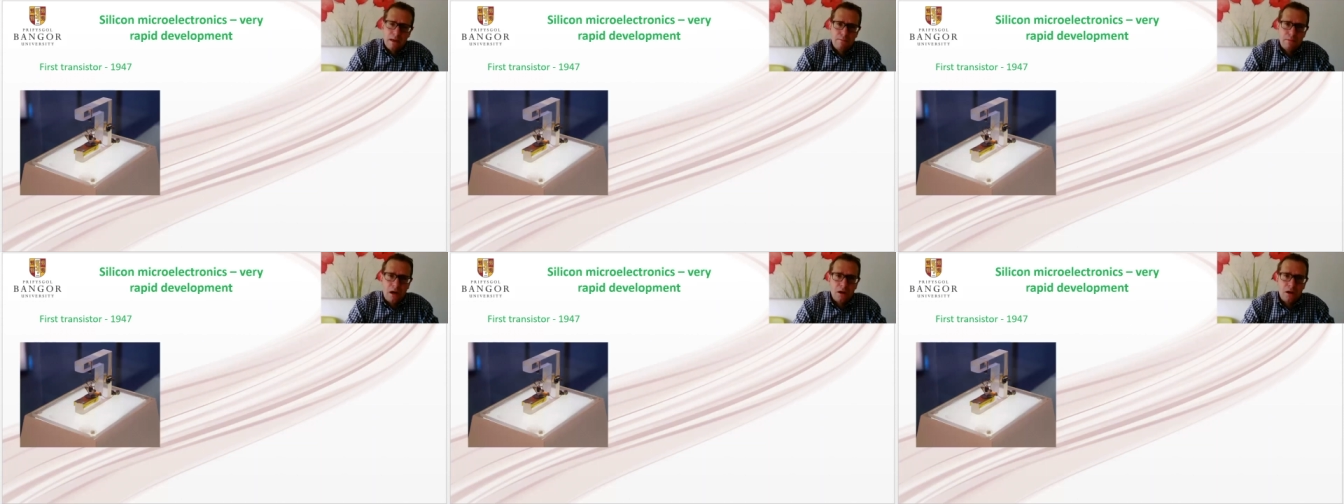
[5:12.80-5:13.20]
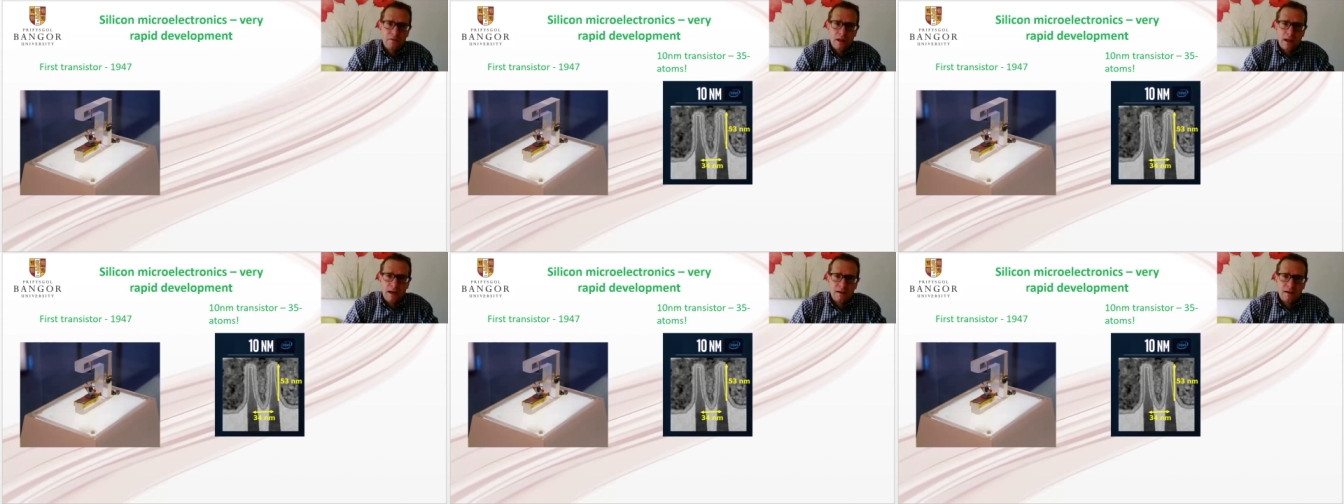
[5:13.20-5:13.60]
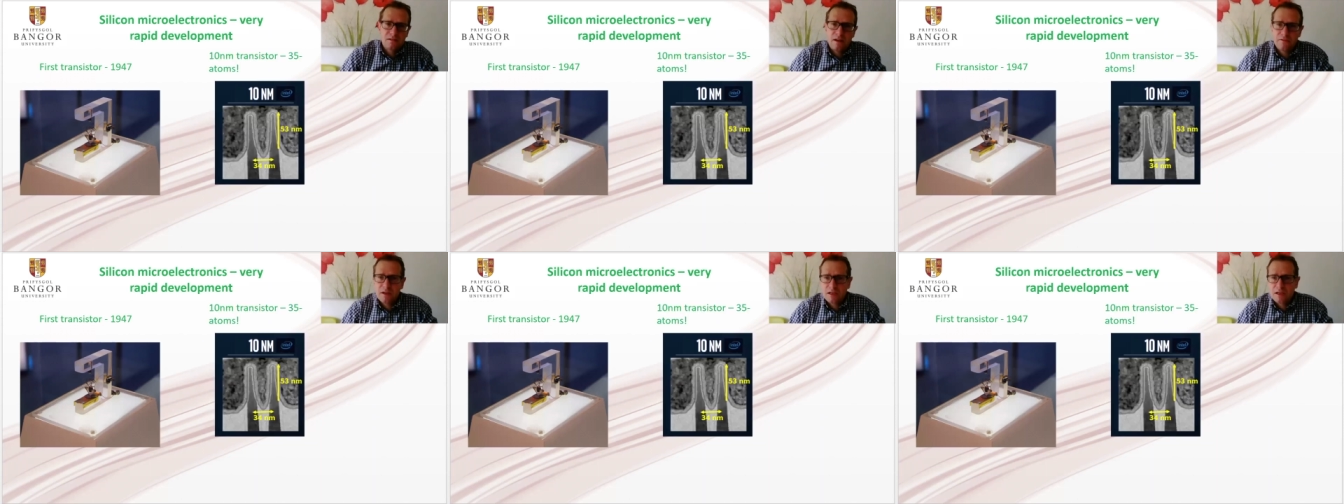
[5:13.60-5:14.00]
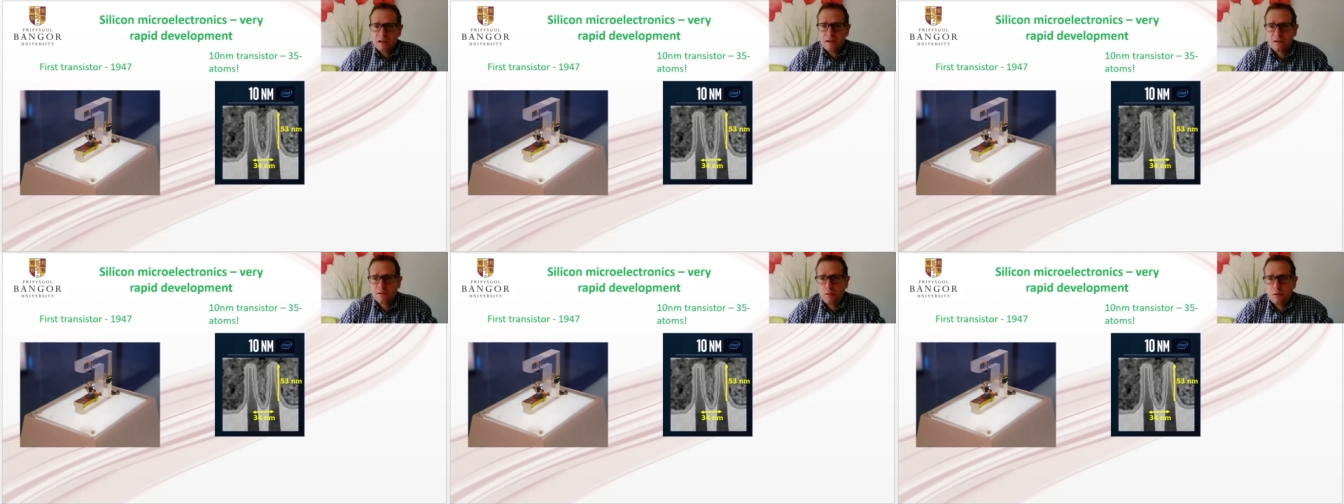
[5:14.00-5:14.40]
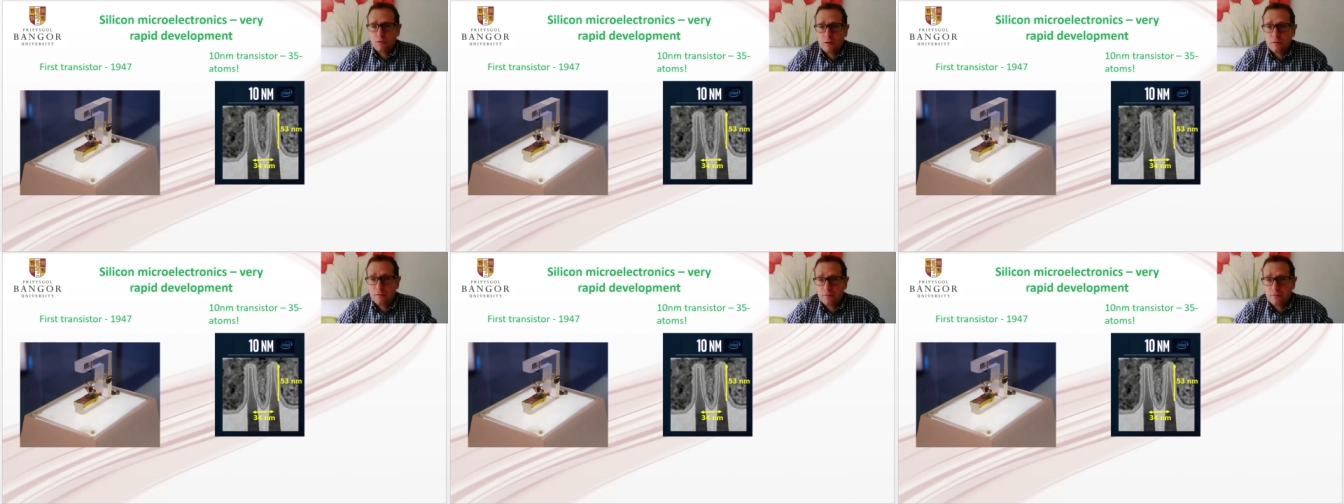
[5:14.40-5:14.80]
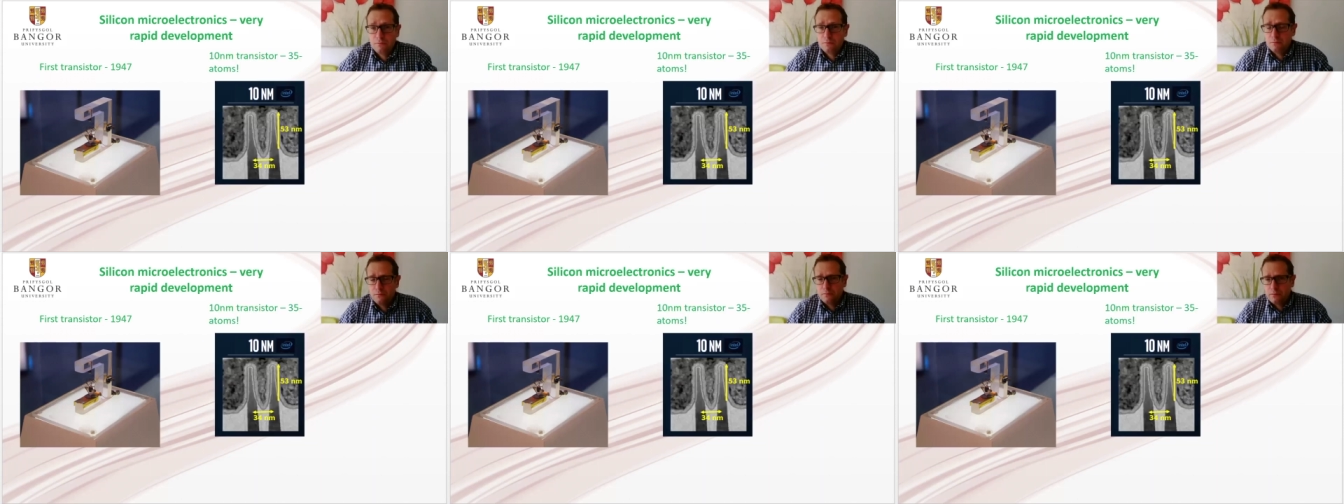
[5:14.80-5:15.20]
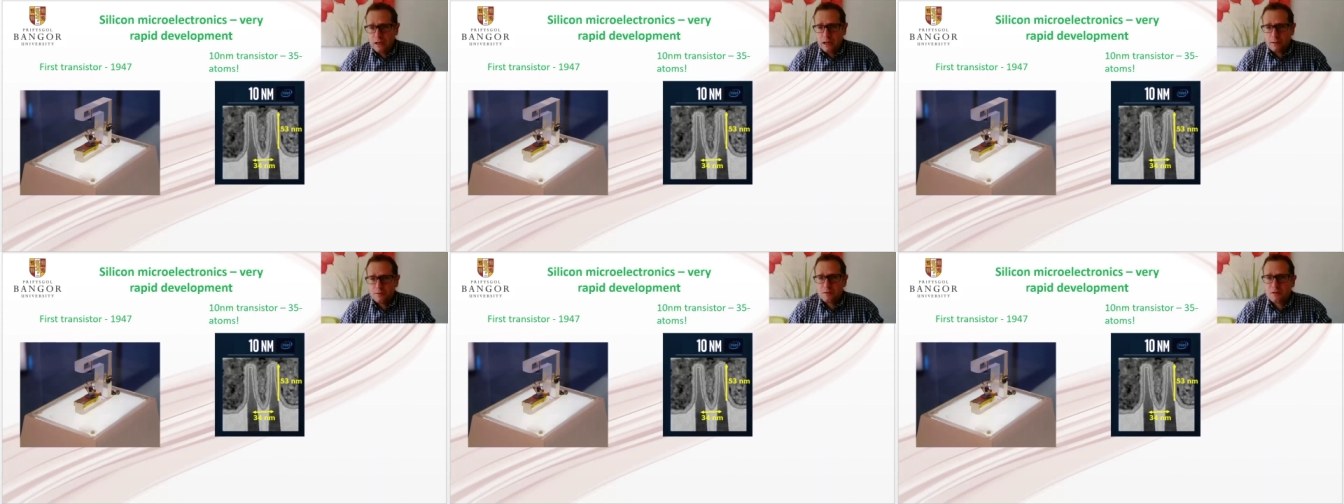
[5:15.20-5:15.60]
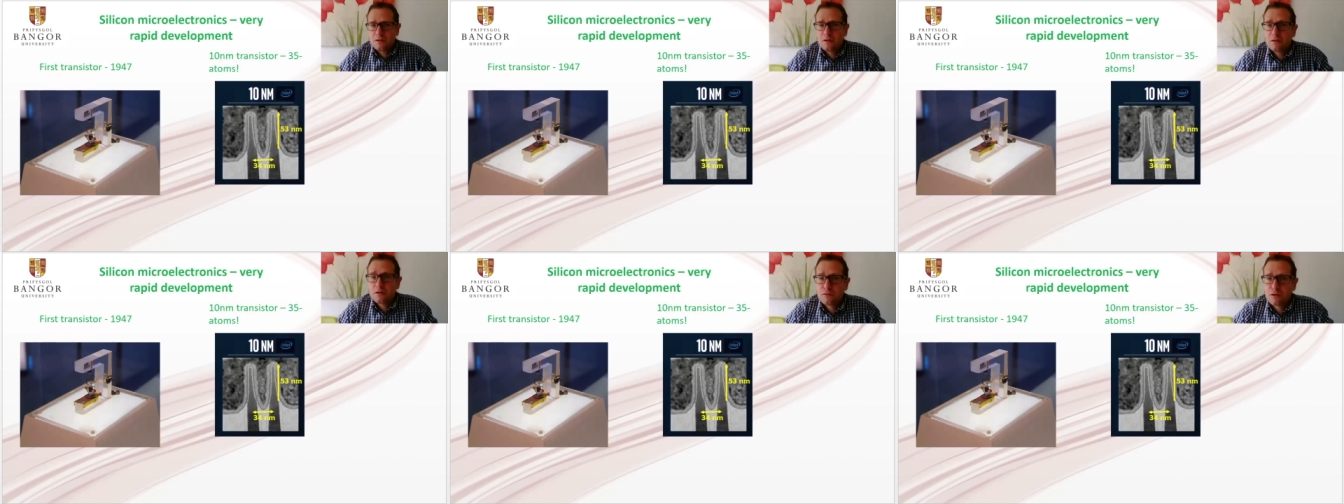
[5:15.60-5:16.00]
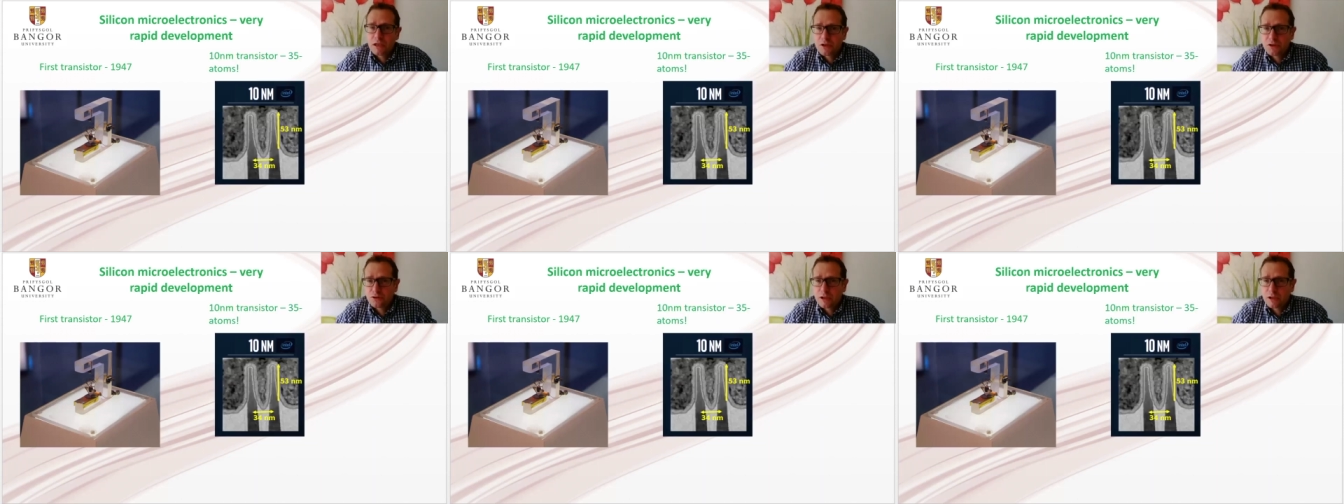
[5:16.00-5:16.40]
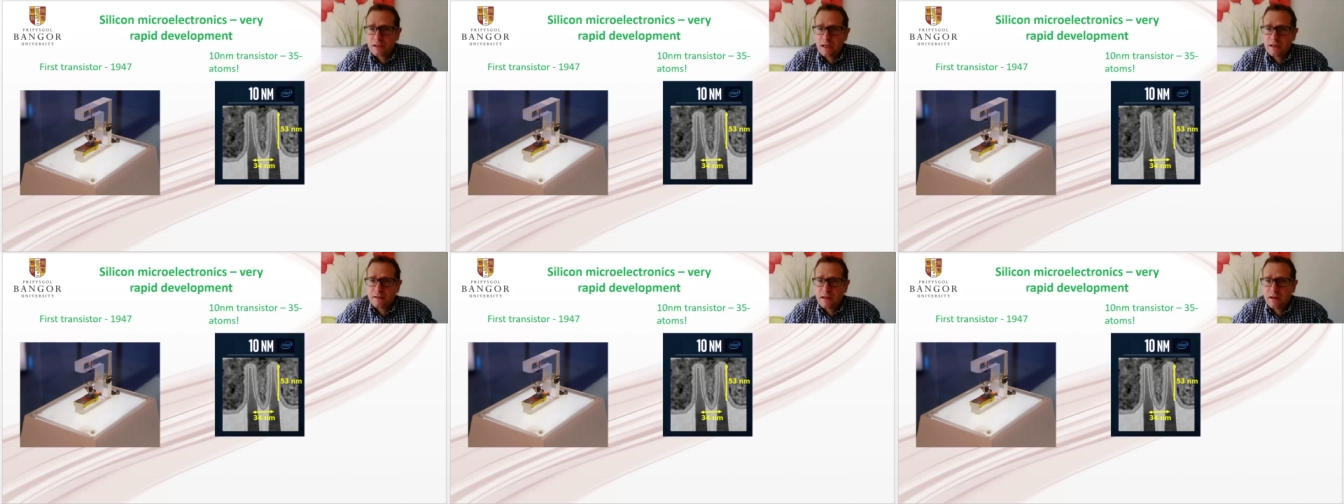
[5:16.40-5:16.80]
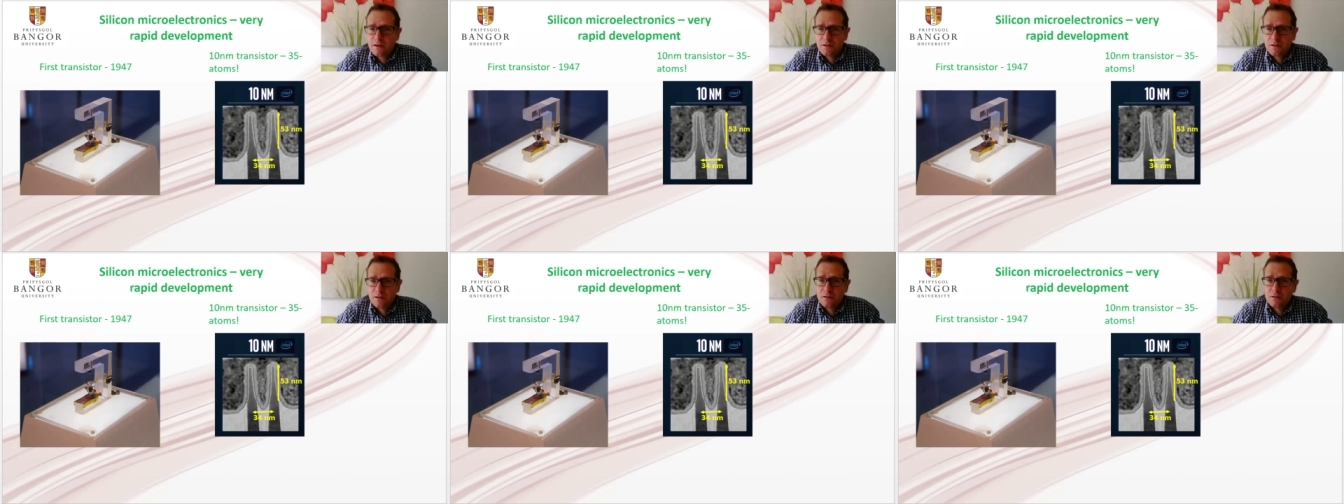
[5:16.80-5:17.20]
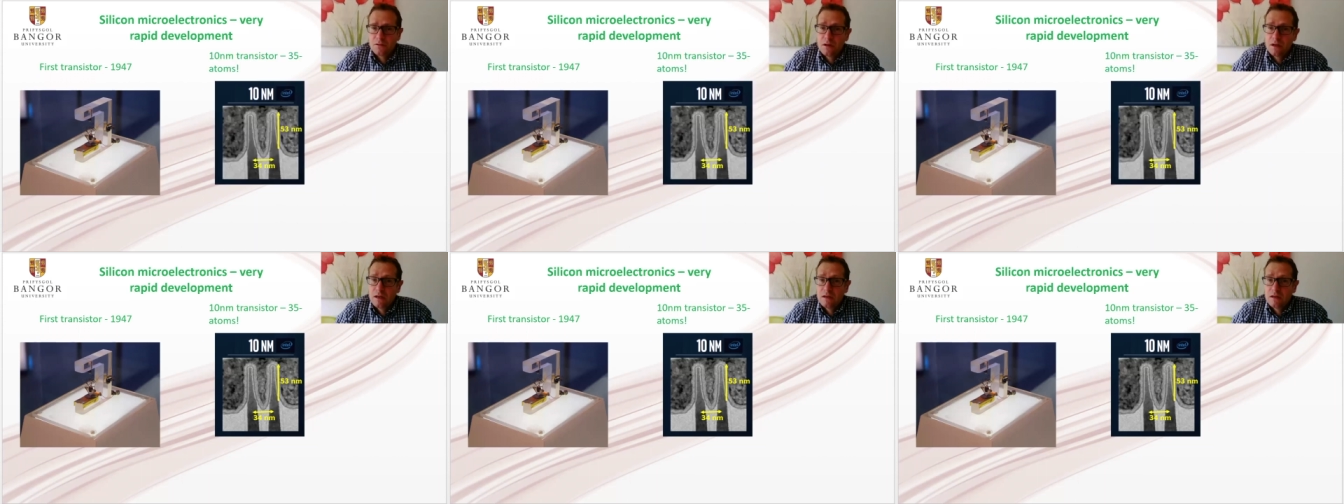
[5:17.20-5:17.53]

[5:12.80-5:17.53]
But over the last 70 years, what we've been able to do is really shrink that down to